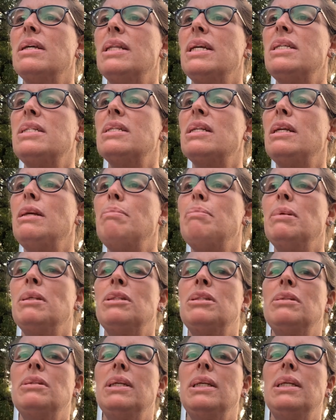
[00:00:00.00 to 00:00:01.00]
They sleep in
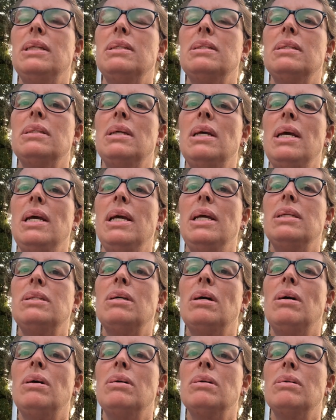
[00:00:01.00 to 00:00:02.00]
trees, in
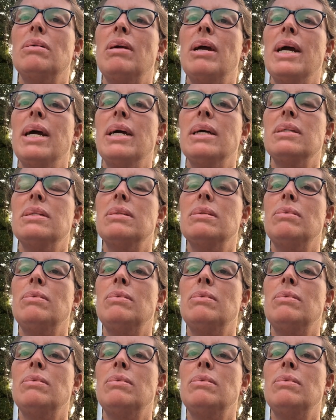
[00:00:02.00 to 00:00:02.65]
tall grass,